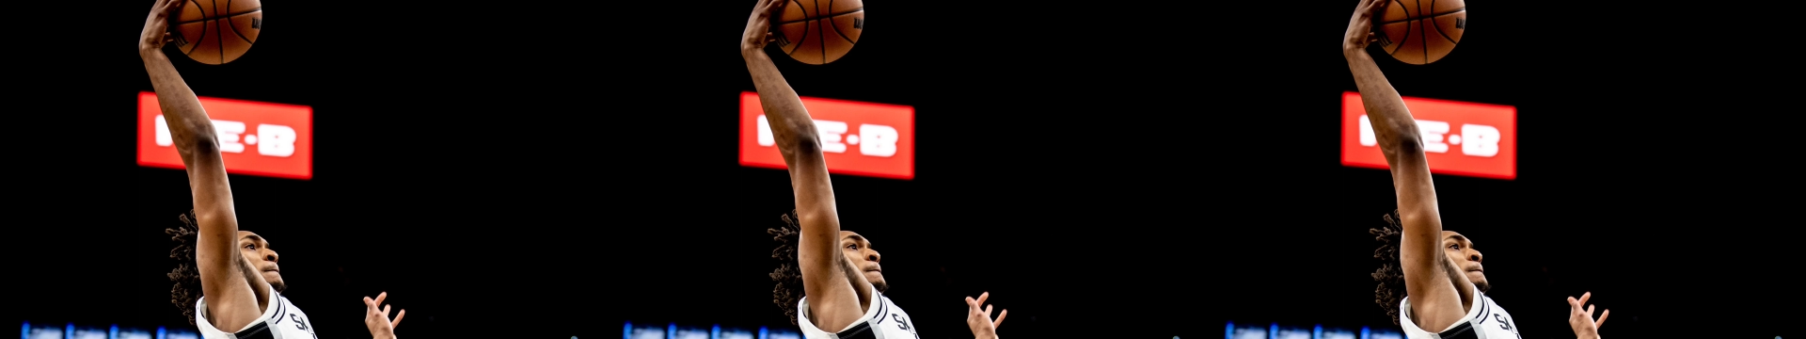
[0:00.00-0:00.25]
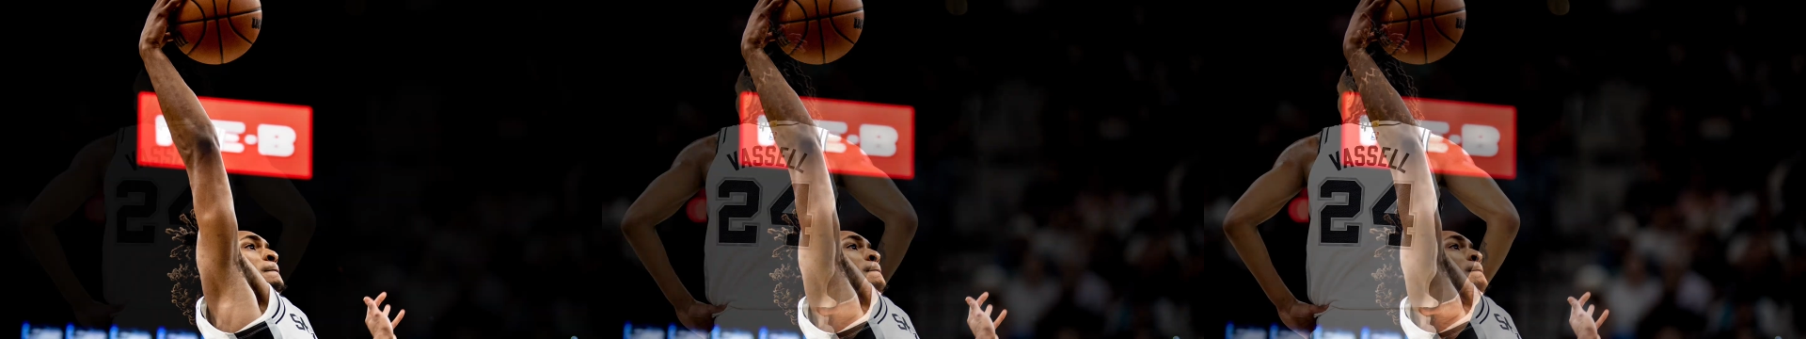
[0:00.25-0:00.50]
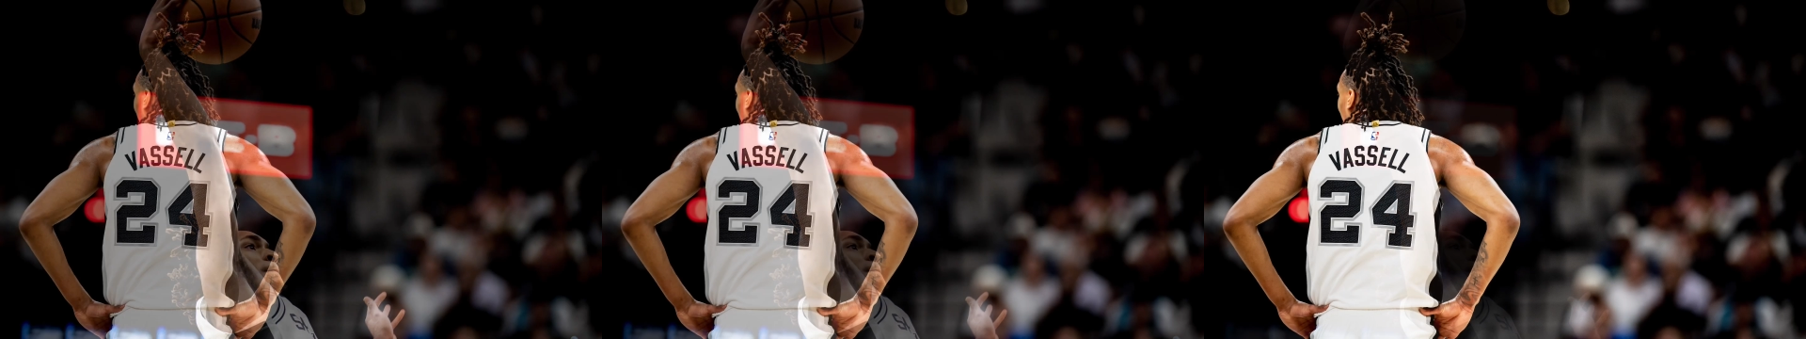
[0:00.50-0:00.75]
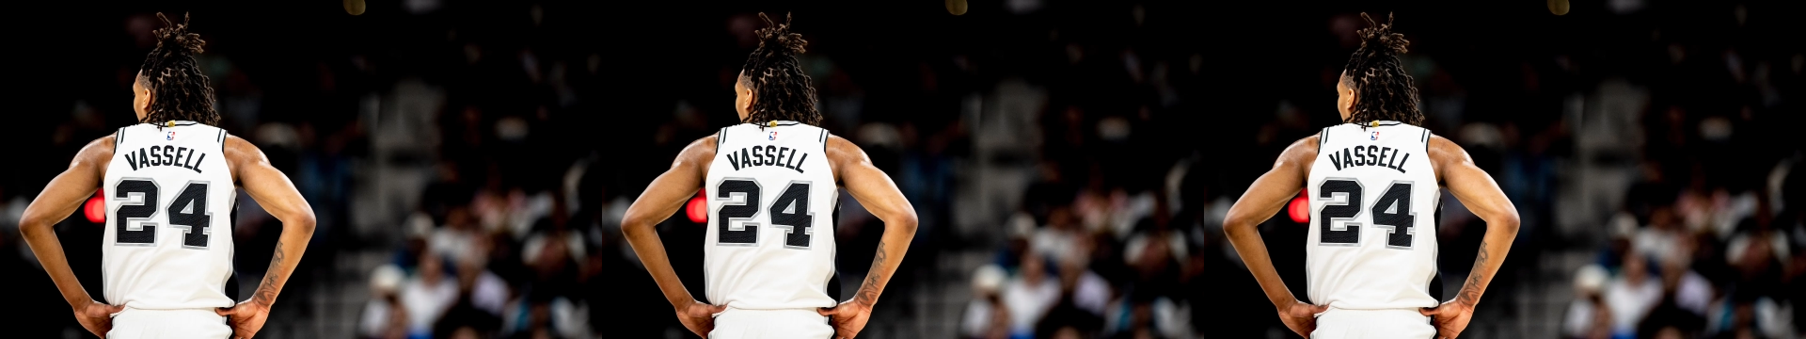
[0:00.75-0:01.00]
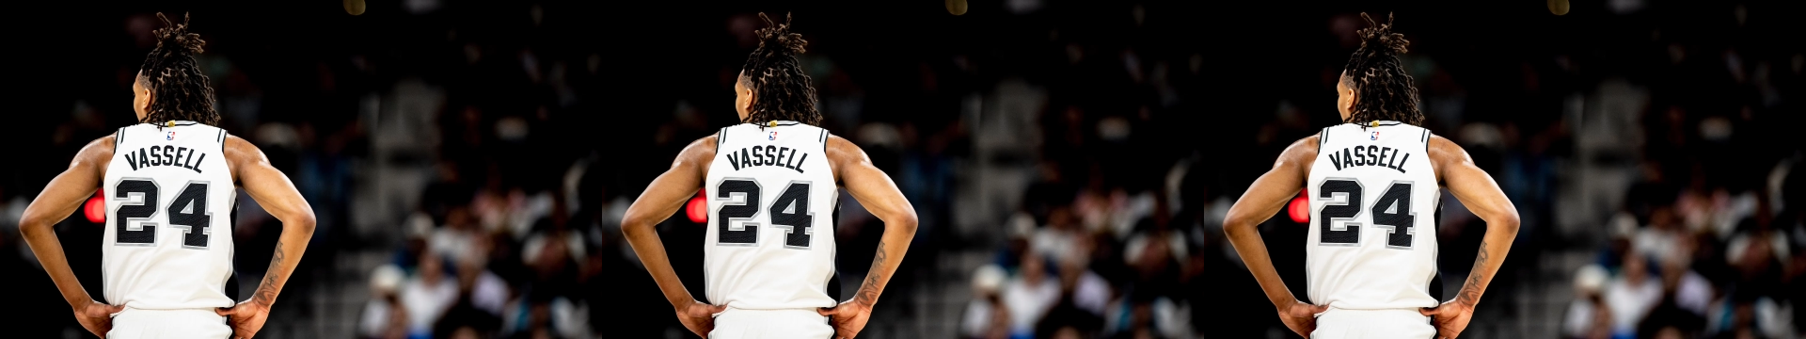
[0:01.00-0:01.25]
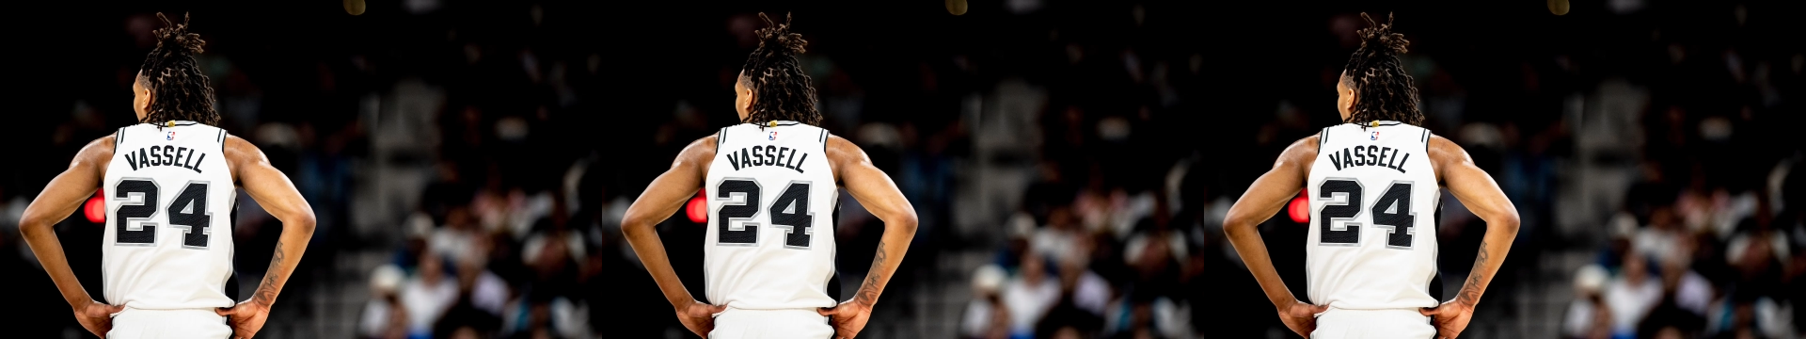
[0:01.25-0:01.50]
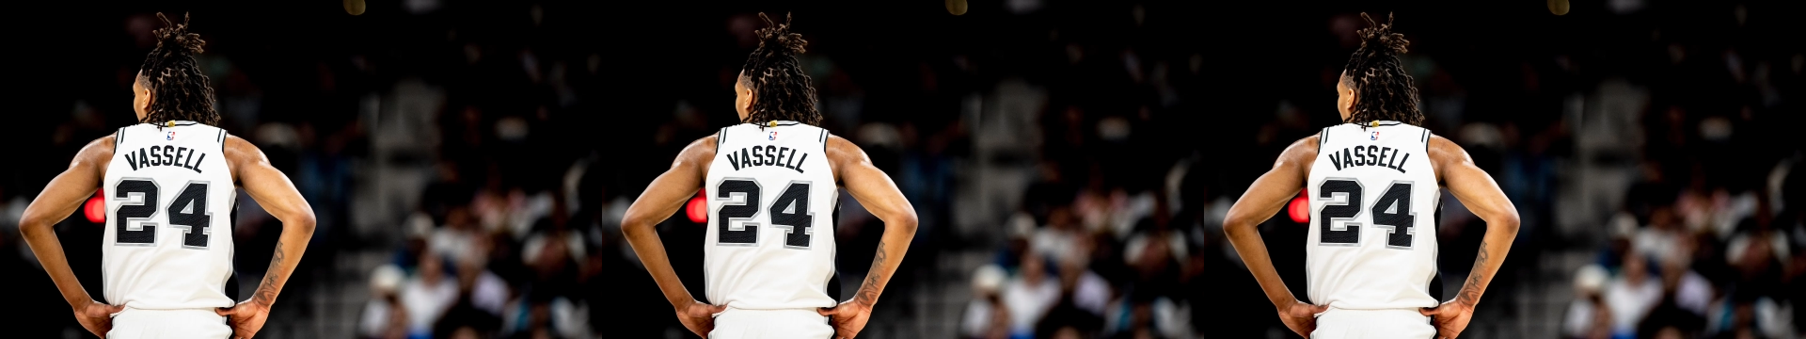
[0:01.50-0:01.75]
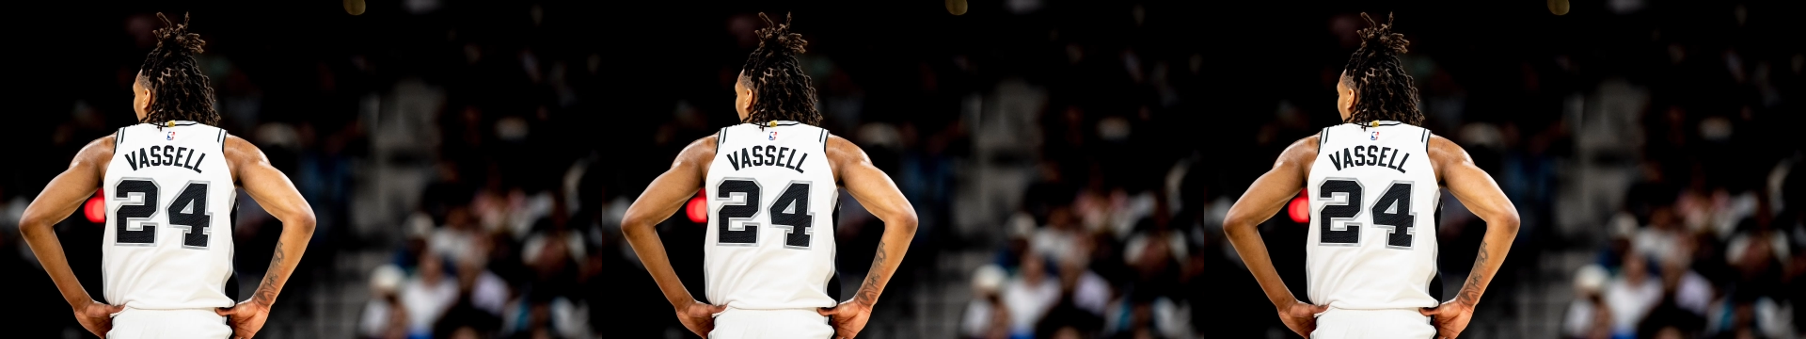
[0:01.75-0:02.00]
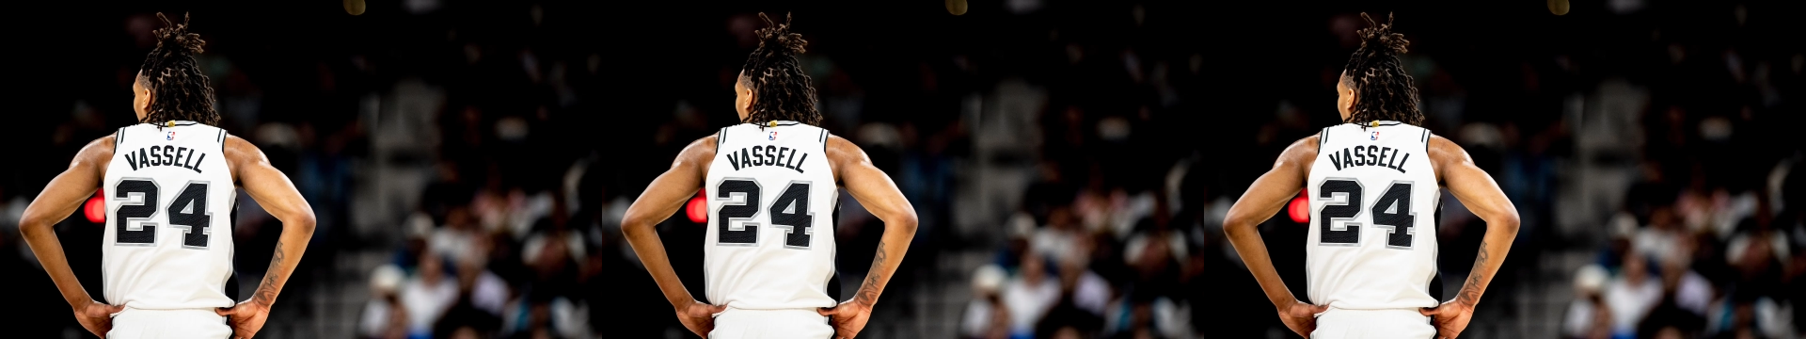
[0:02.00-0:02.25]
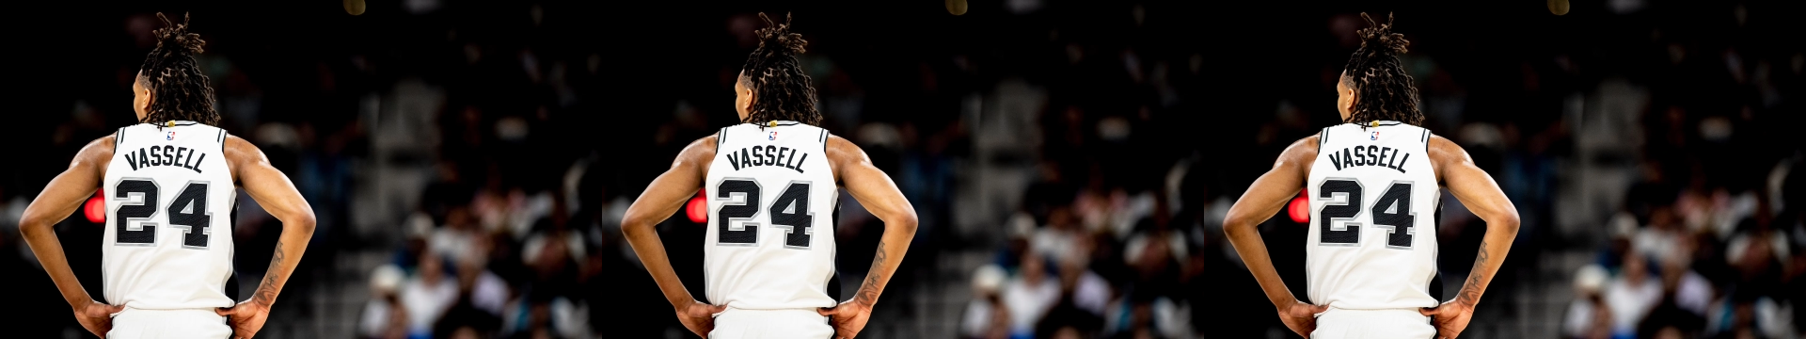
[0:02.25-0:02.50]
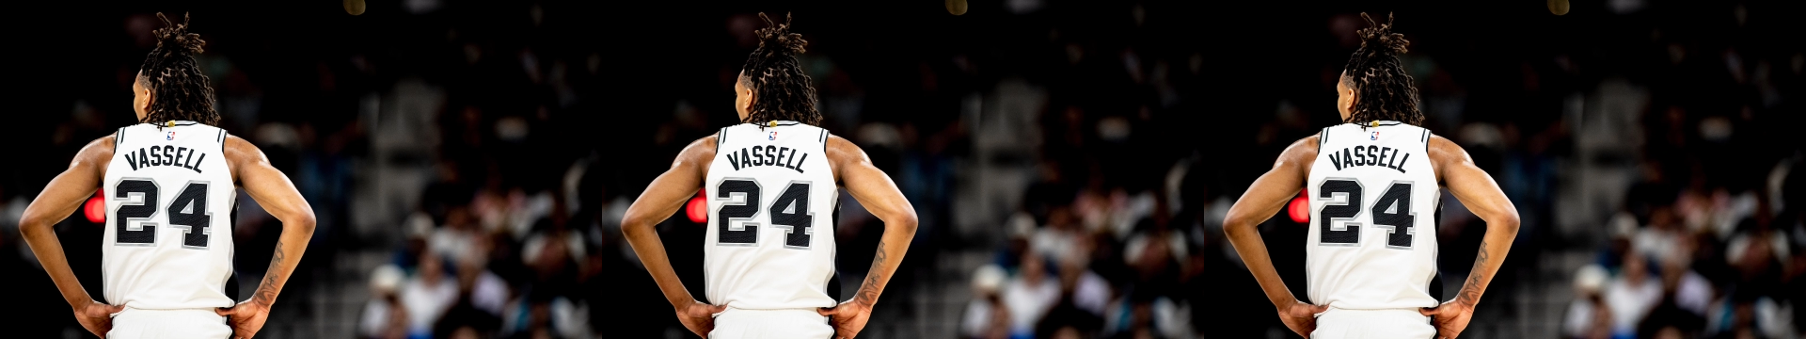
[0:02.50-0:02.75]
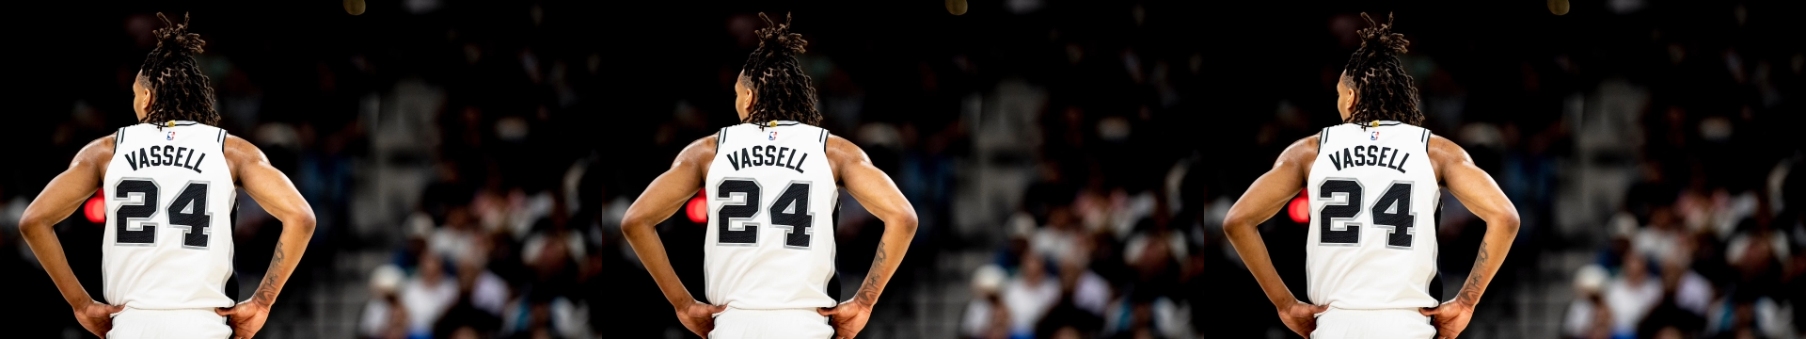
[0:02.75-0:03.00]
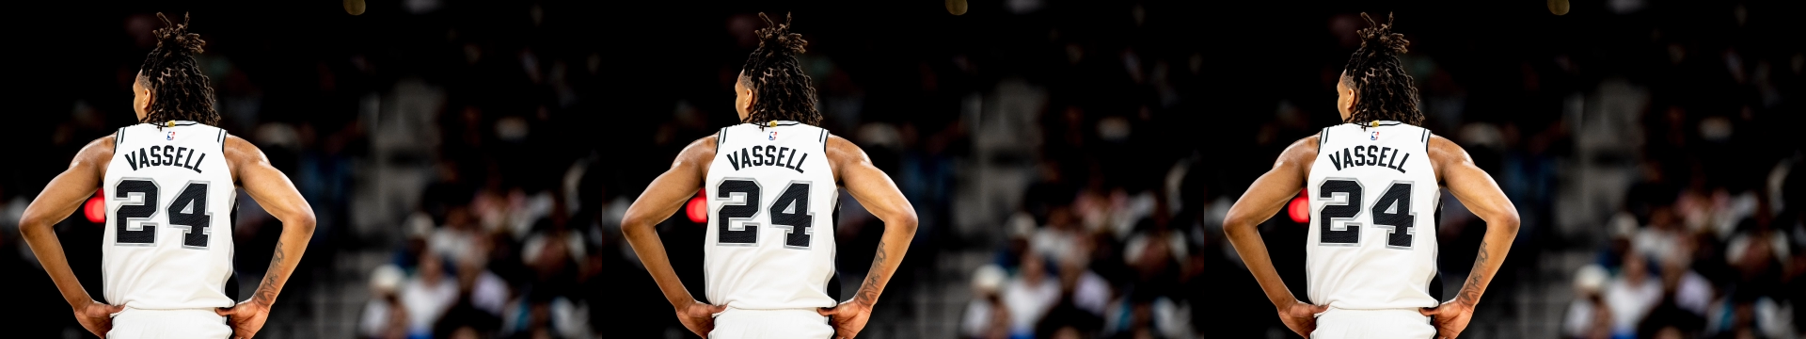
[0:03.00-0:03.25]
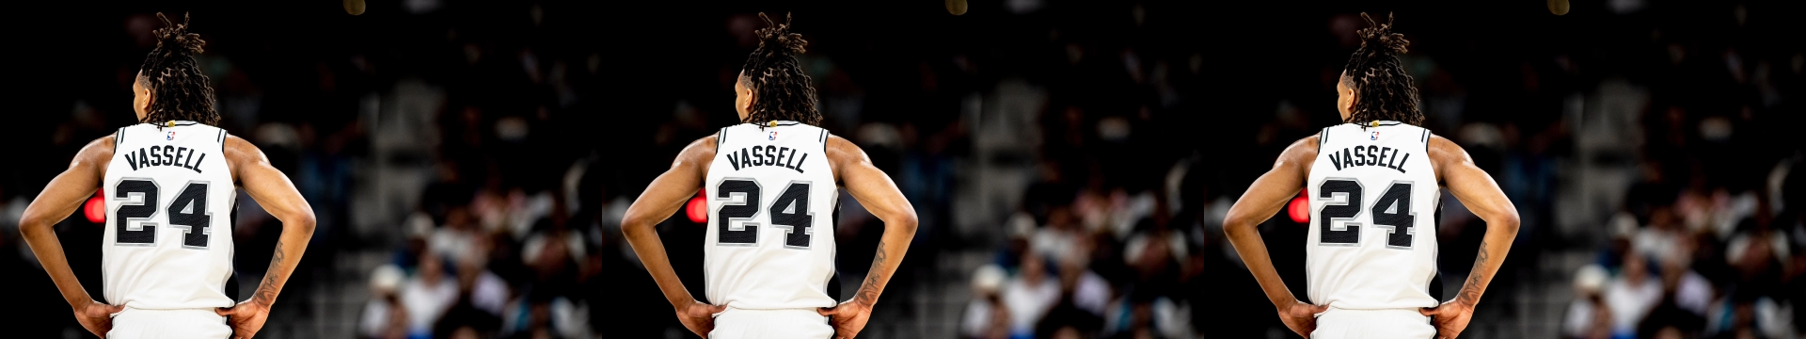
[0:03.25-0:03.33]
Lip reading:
No face is visible, so there are no lips to read.